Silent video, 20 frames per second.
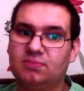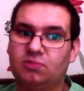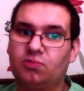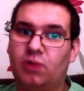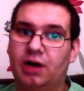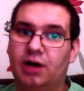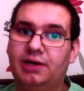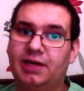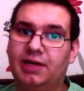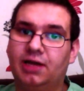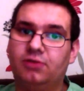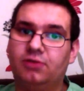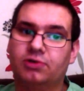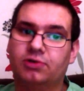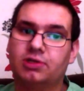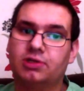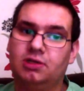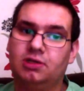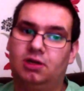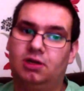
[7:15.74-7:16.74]
quite
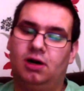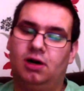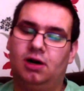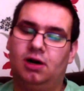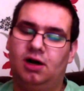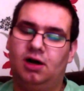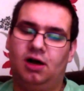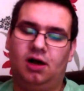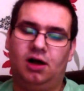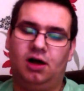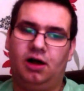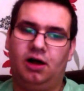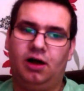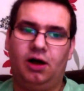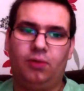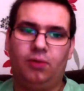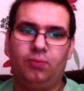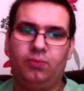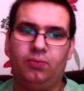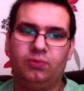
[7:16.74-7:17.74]
dangerous, and
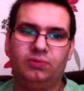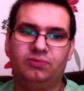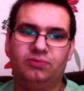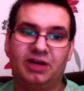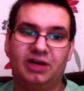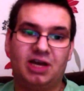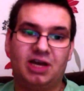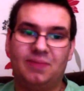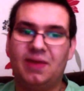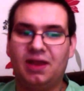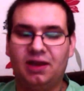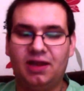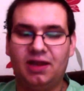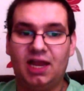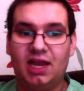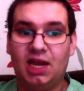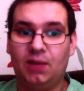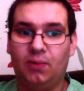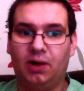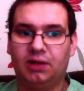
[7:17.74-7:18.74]
I wouldn't recommend
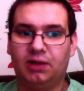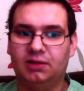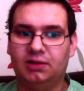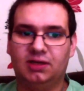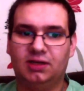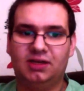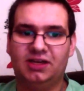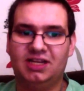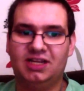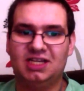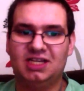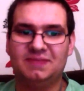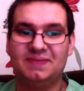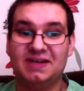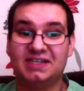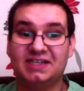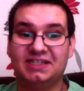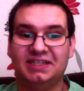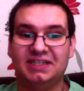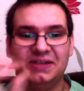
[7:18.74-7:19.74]
anyone,
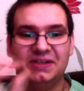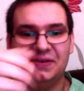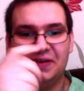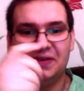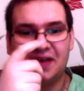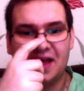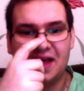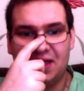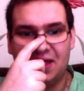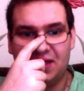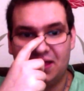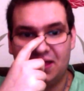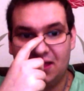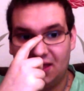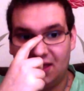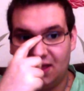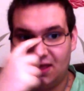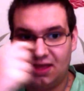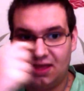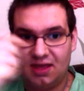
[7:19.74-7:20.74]
especially in the UK,
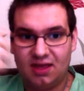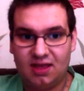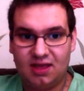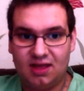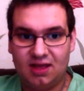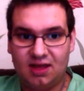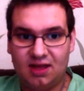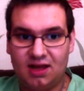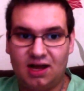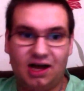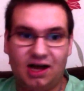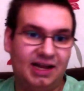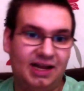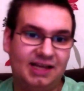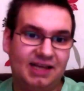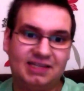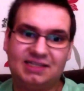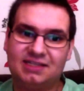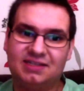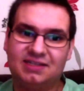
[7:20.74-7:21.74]

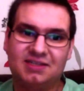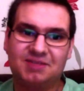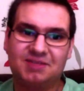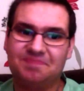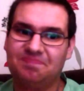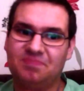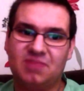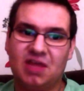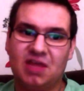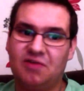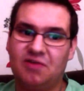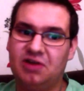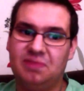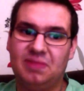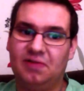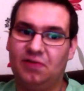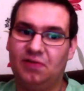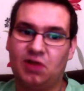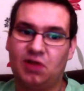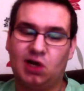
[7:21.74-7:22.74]
unless they're in the
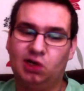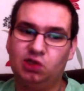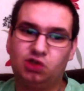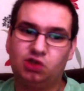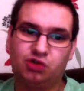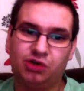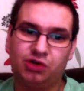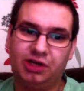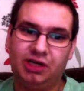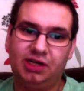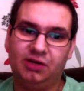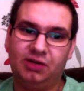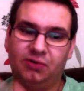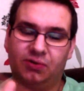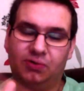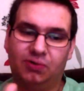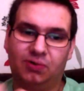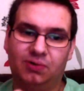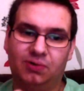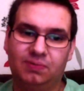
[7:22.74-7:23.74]
middle of the country
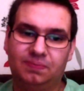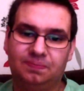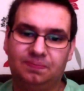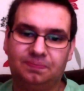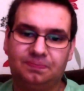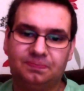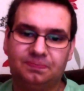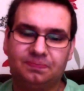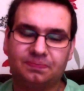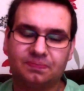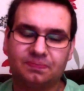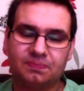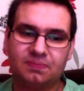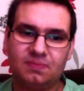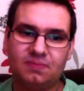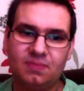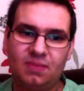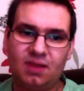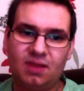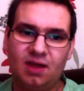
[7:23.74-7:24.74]
or
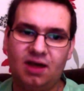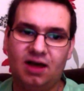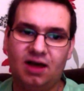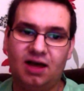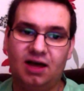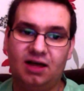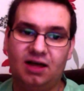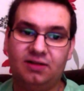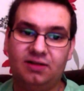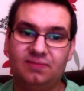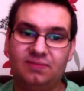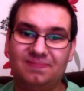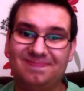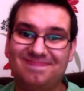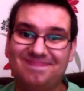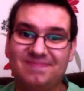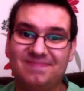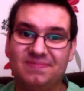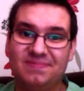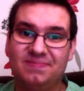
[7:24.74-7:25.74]
they
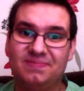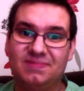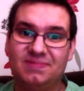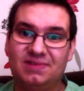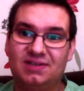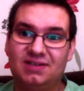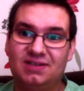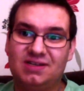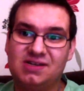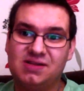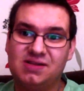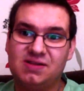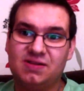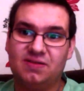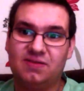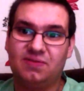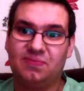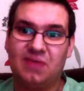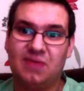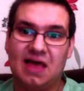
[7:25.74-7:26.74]

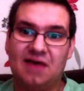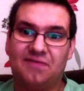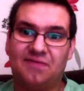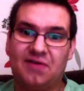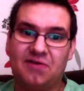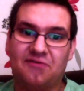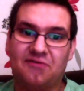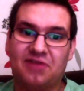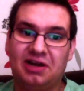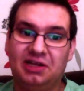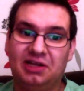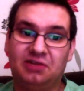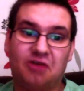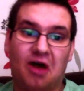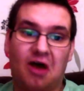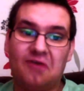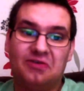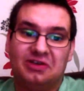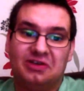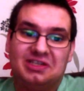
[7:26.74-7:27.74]
have very friendly
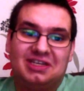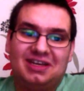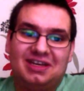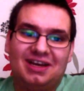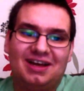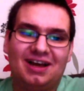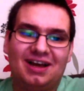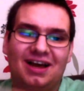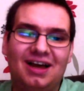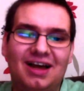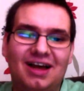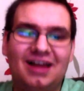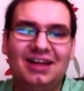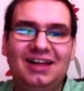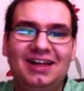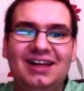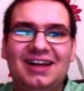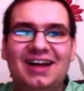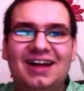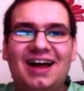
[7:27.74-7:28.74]
drivers.
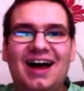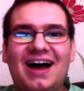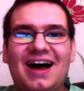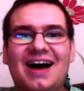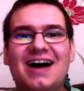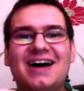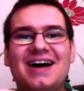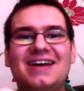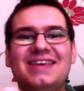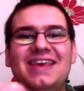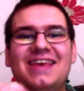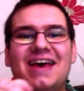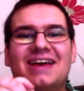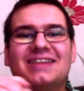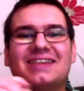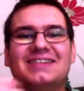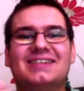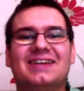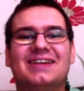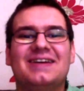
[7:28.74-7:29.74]

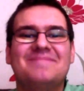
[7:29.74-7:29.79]
Yes.